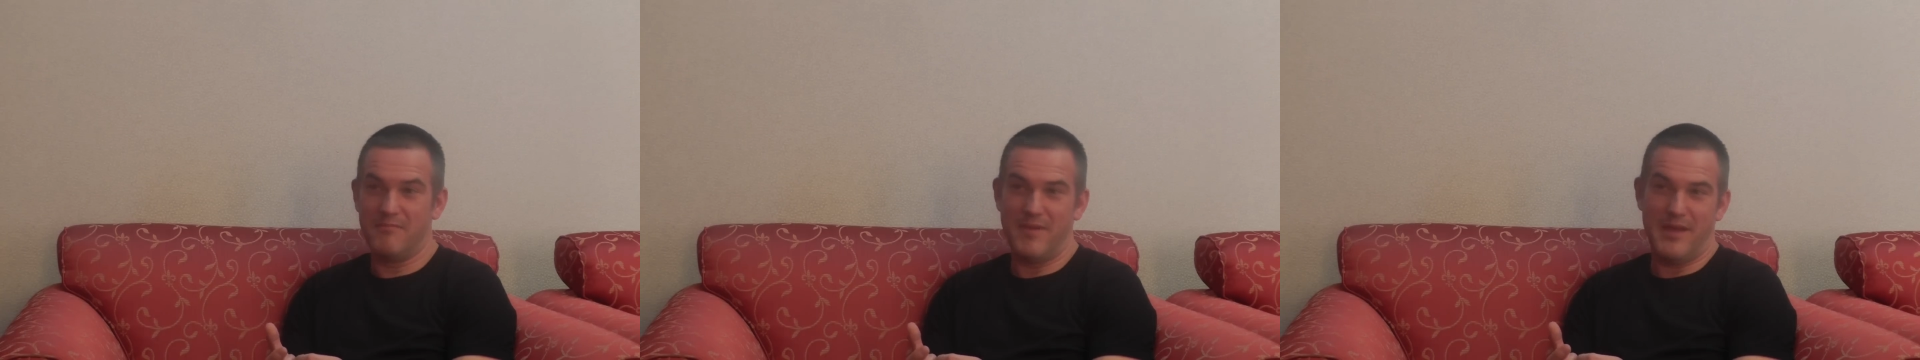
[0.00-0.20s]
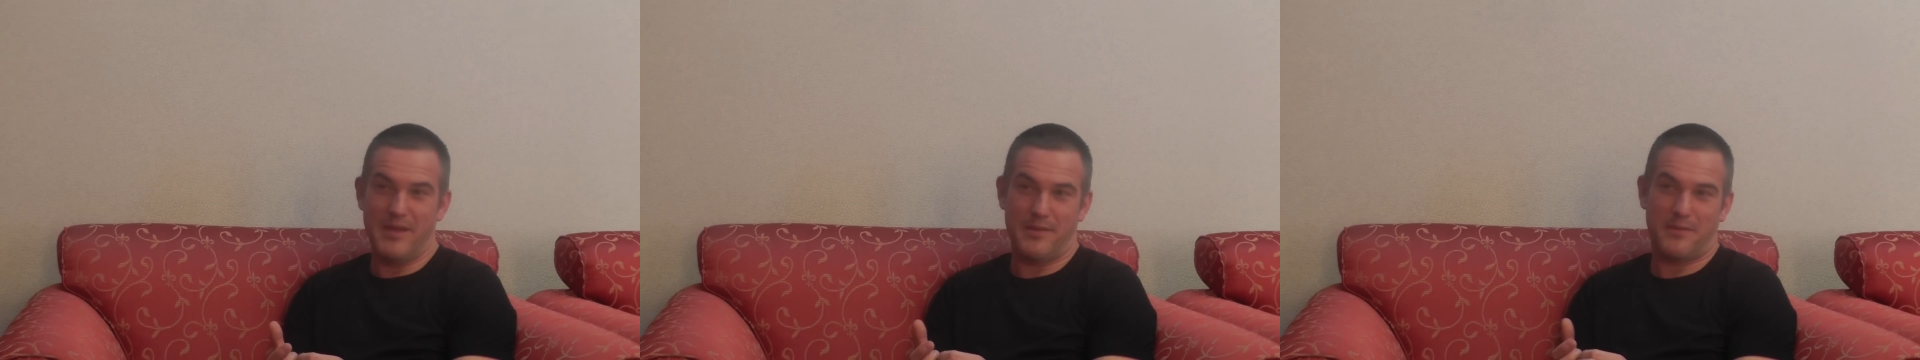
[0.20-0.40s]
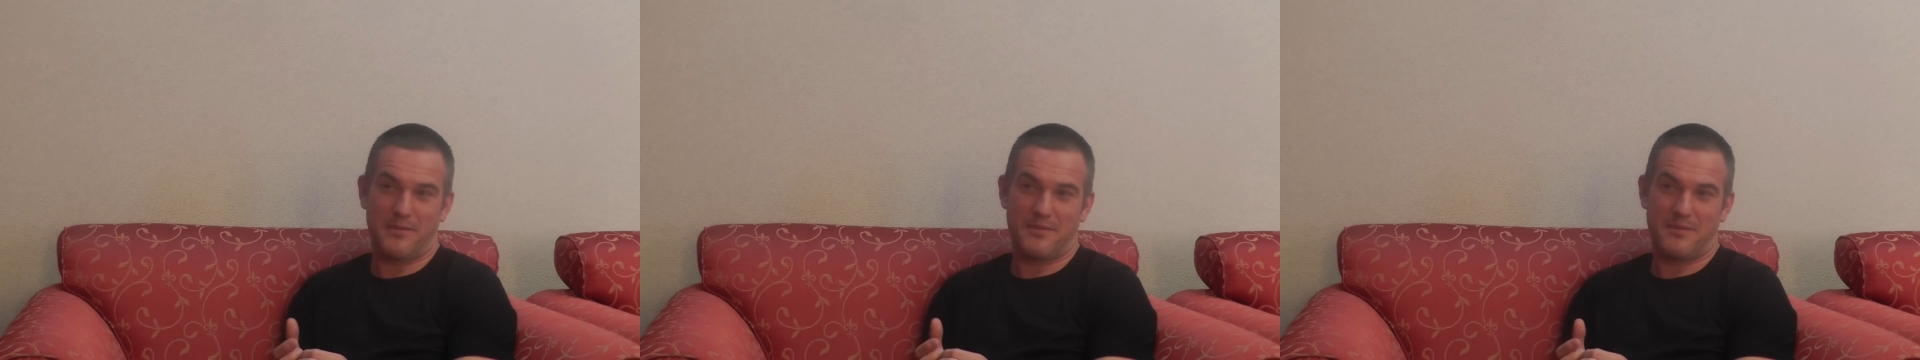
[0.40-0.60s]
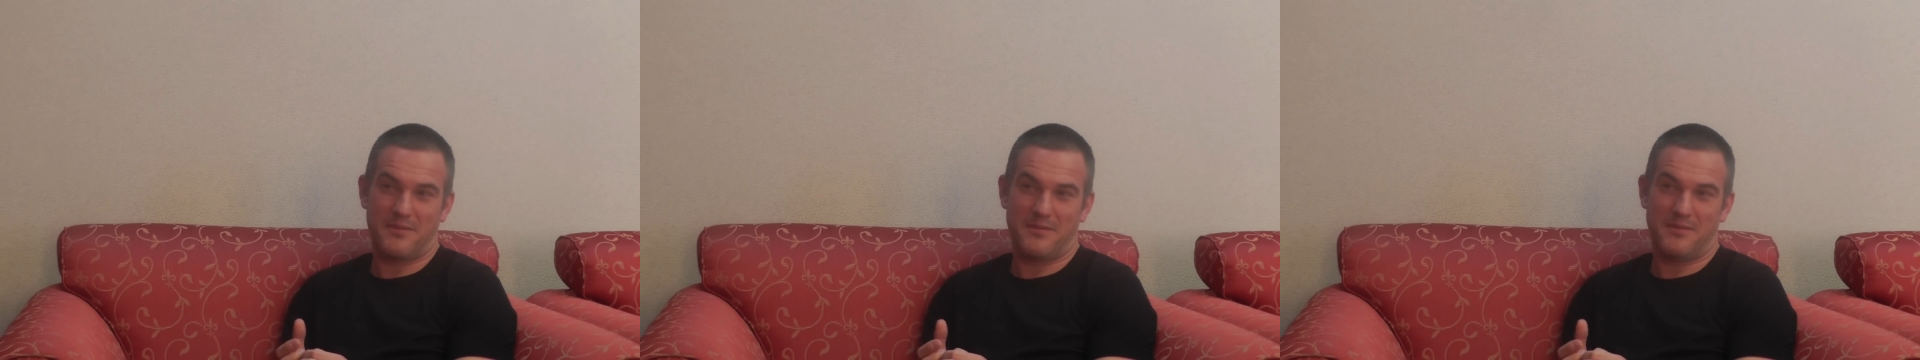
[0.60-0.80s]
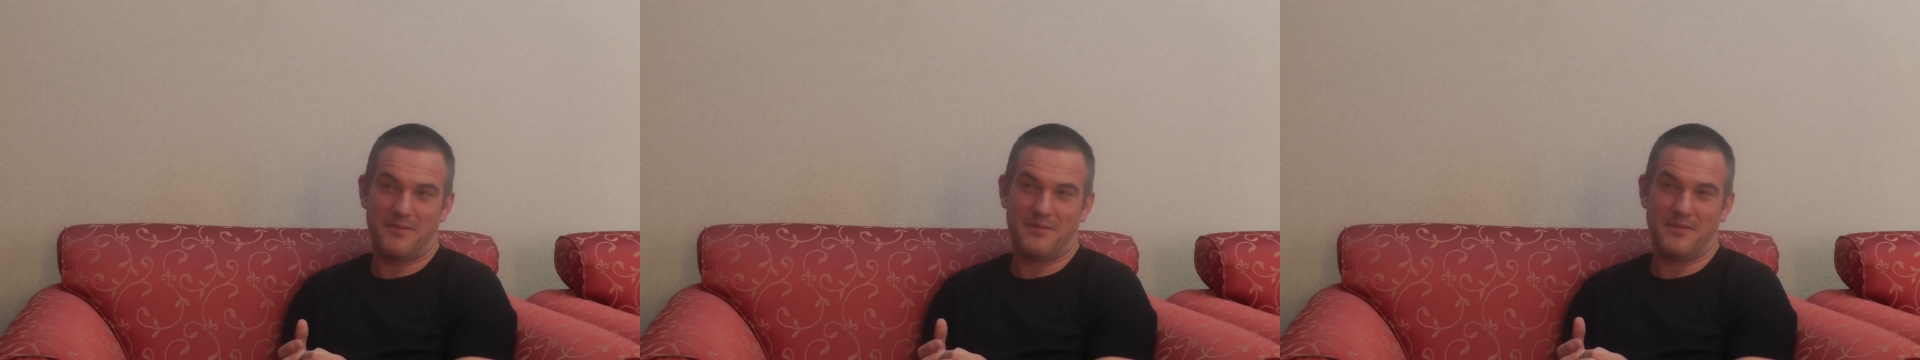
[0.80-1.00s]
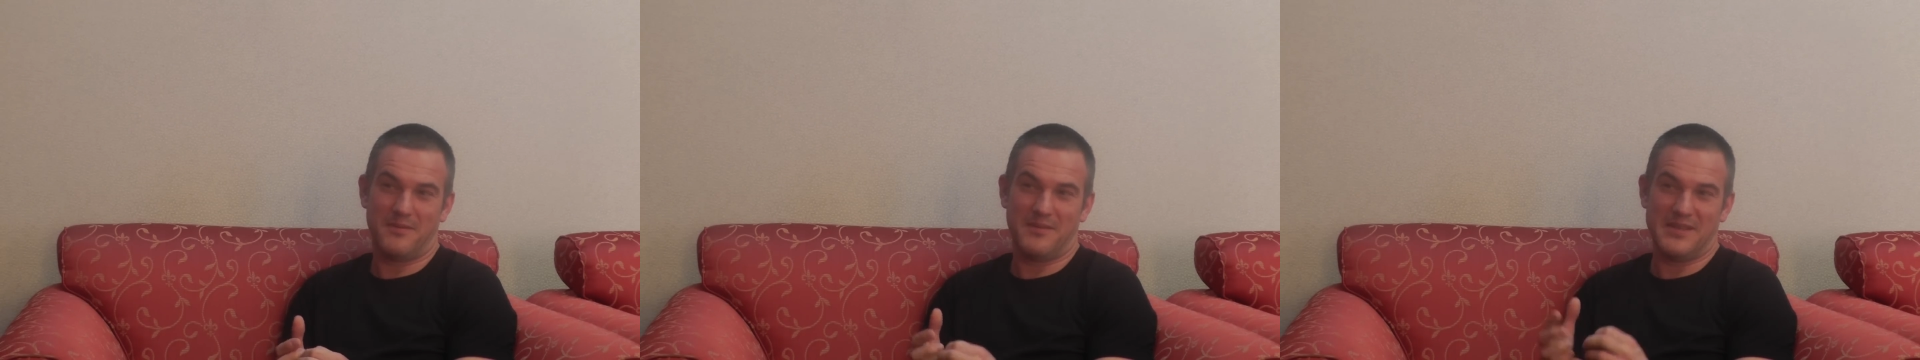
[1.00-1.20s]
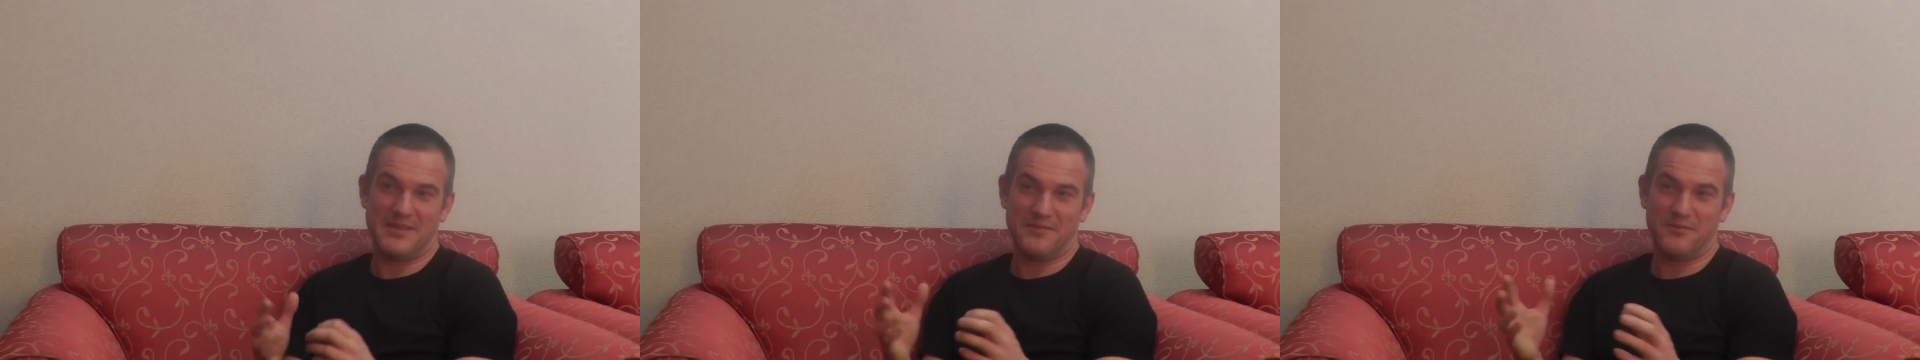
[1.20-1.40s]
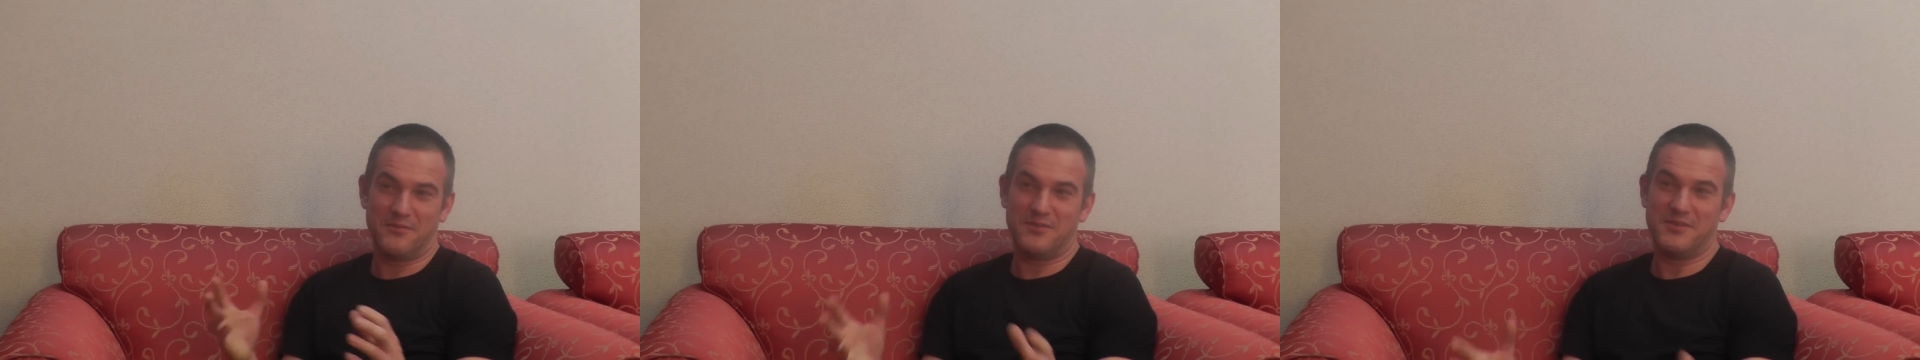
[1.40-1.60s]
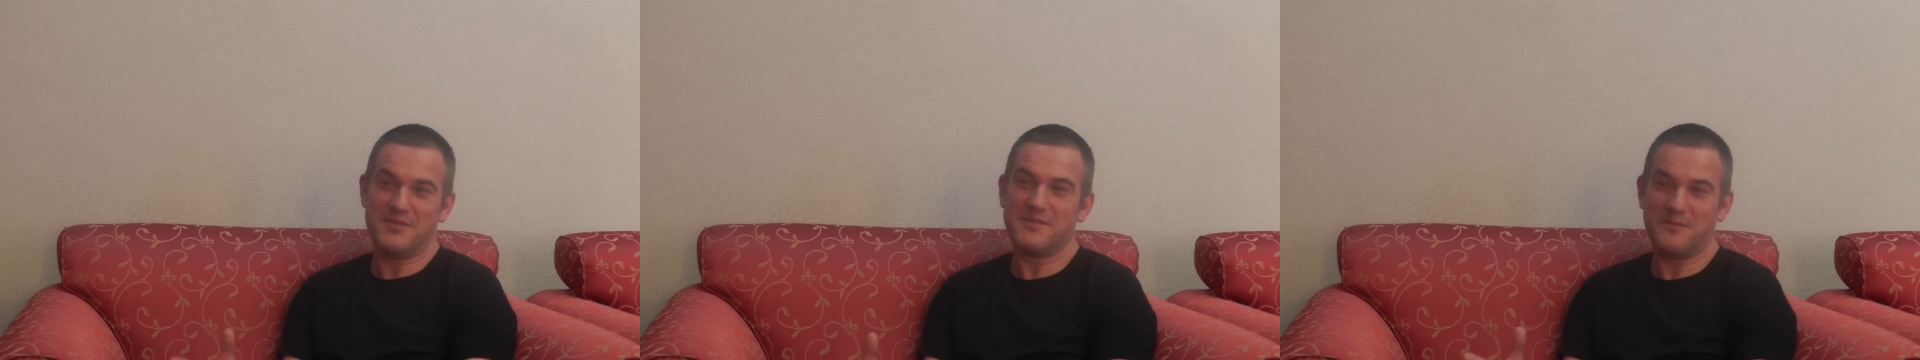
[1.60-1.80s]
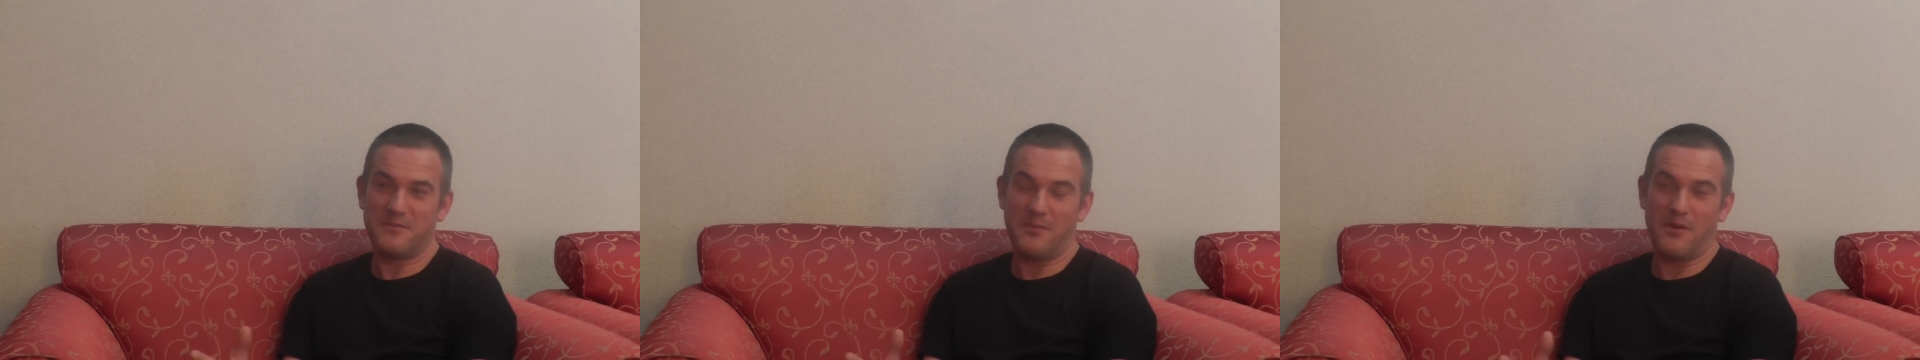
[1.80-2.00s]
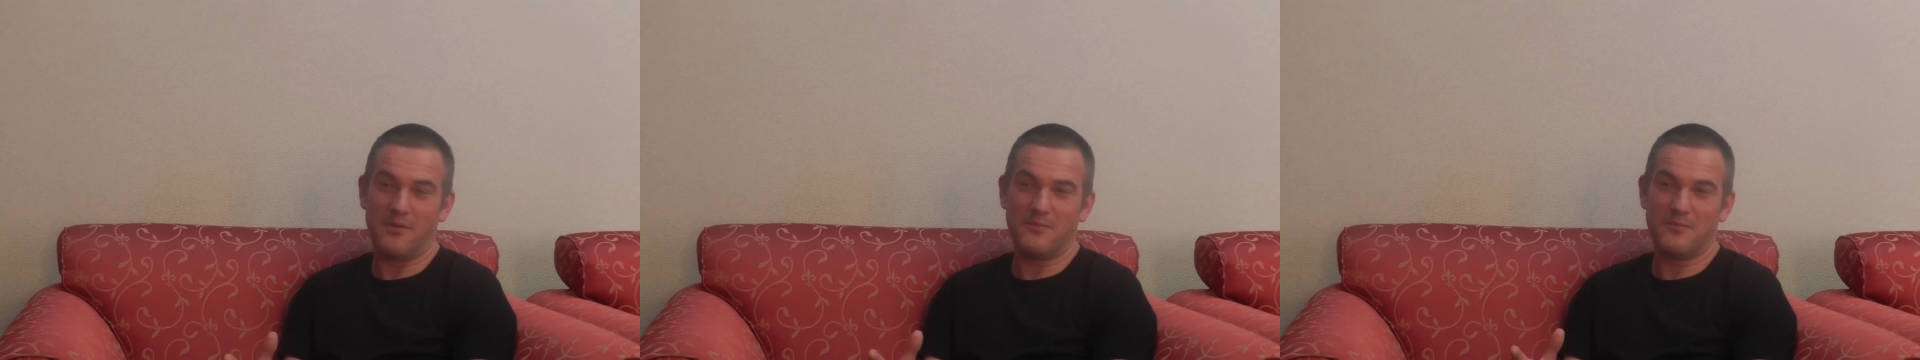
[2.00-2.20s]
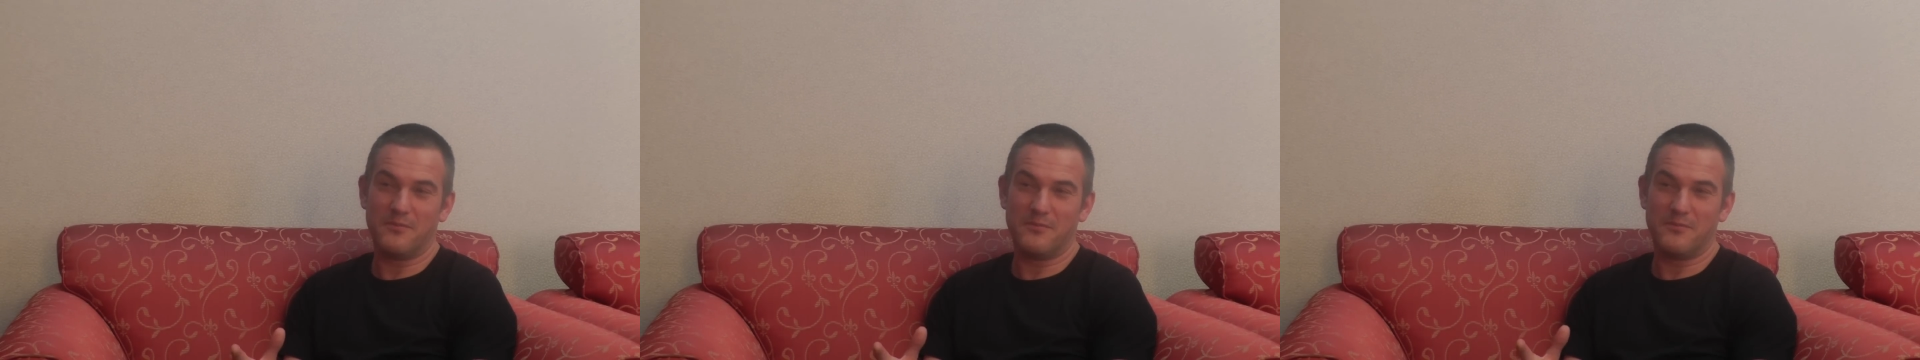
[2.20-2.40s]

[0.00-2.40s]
myth that there's an audience for what